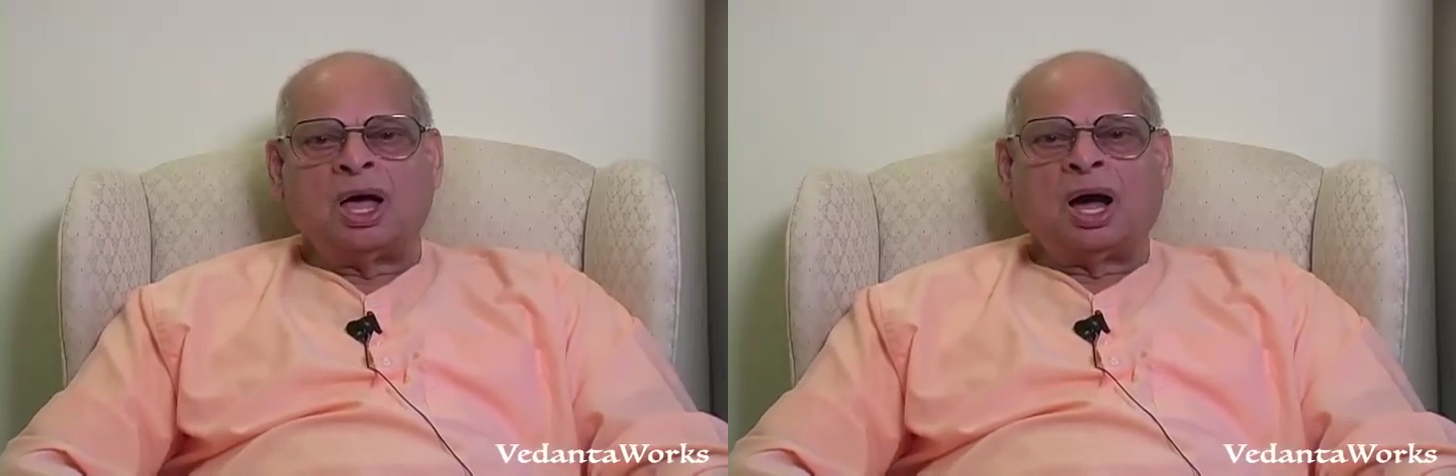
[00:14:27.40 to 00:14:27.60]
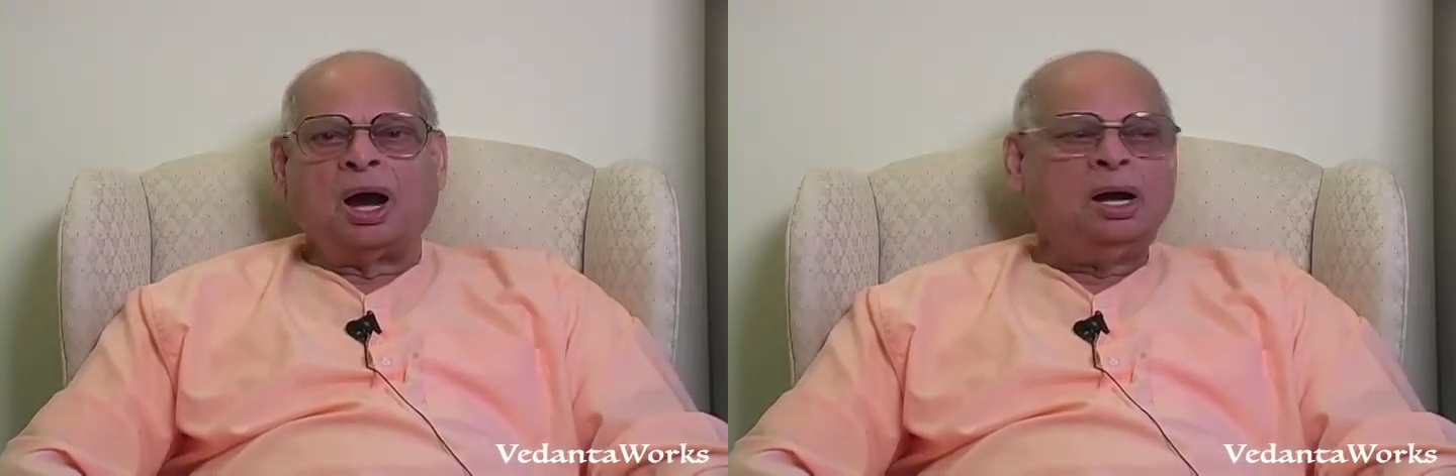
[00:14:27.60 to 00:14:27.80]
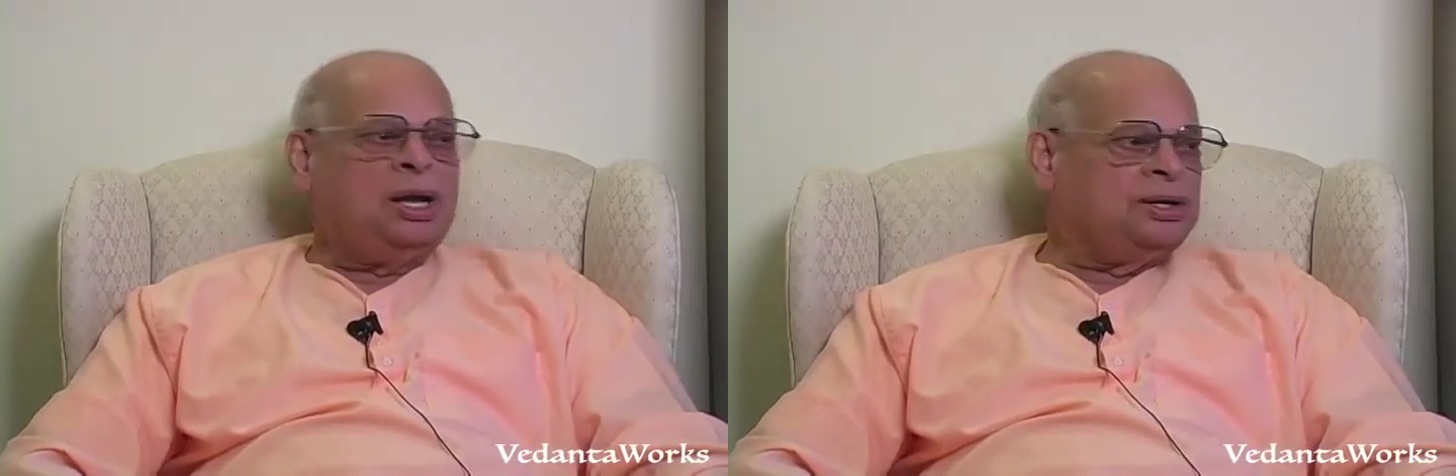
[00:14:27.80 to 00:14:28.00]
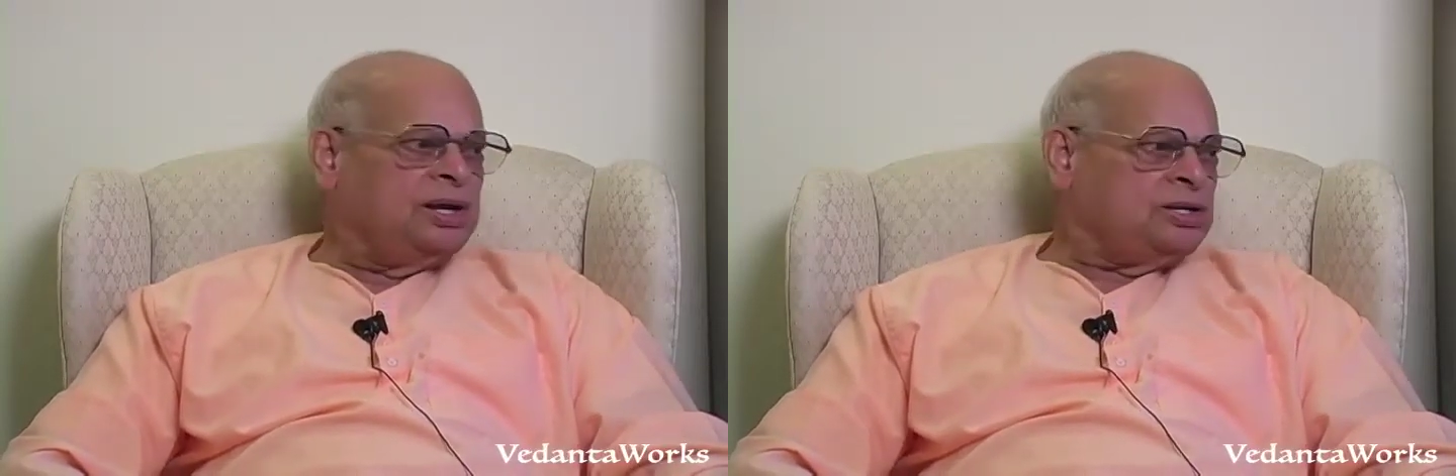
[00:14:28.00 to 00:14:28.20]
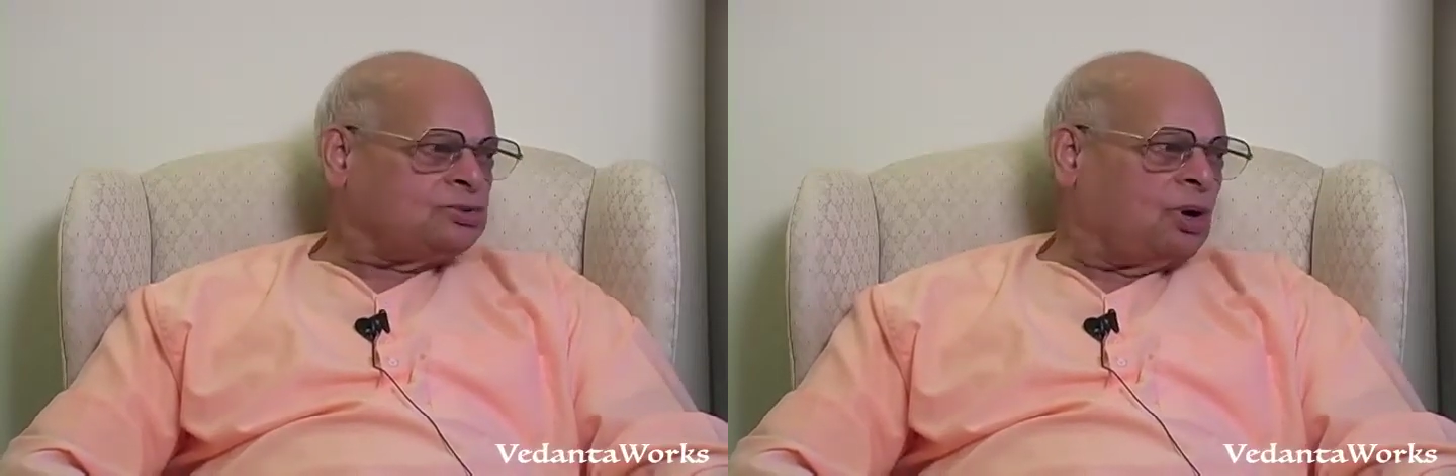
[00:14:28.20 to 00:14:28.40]
Earlier
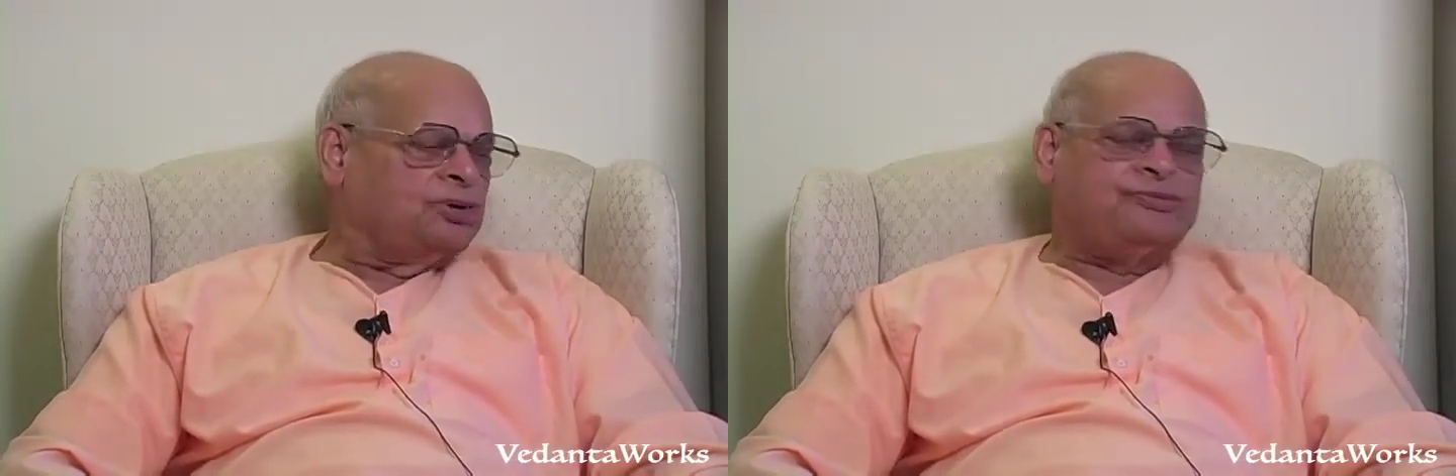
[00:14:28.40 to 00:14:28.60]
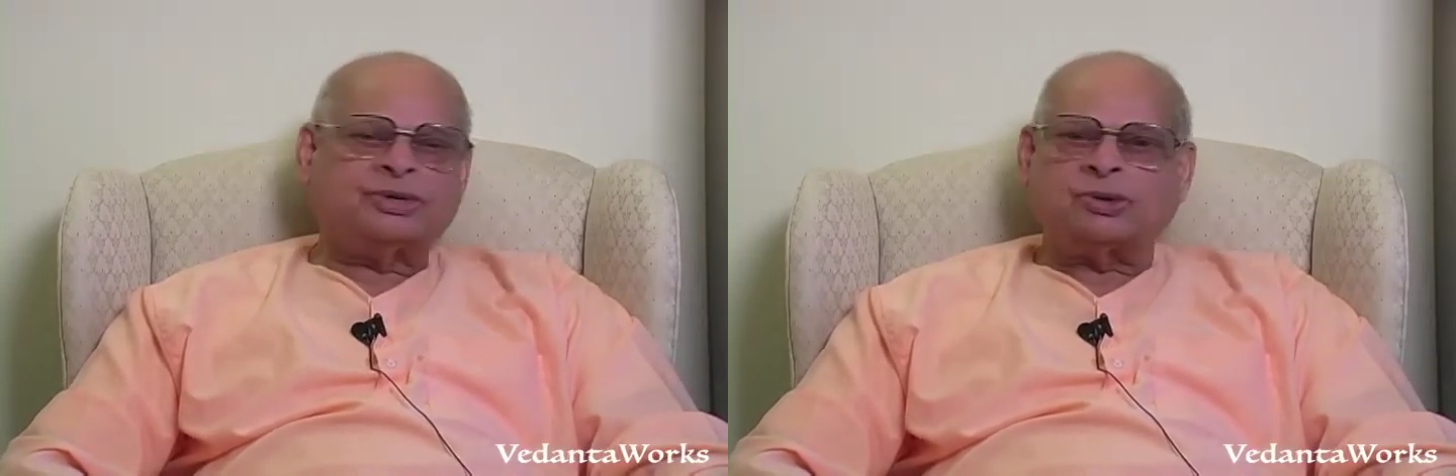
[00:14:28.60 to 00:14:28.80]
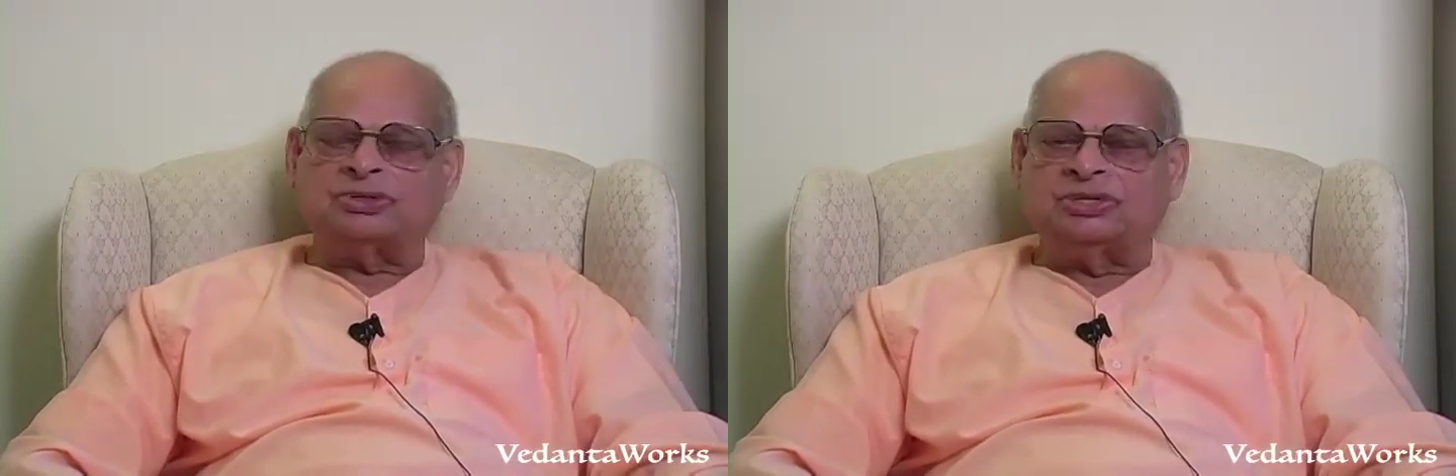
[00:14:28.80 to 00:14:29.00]
days conflict was